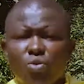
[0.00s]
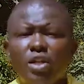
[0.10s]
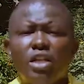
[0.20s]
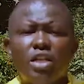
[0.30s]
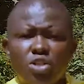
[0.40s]

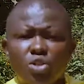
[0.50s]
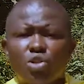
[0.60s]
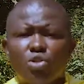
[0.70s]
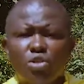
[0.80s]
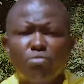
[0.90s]
We
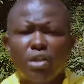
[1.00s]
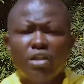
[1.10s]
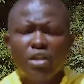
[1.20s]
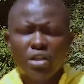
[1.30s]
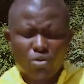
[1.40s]
should
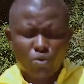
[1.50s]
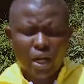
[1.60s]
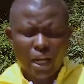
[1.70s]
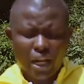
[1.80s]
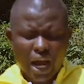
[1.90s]
be
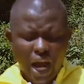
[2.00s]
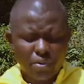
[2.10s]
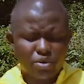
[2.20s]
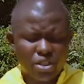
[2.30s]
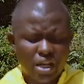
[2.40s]
well
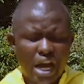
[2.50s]
armed.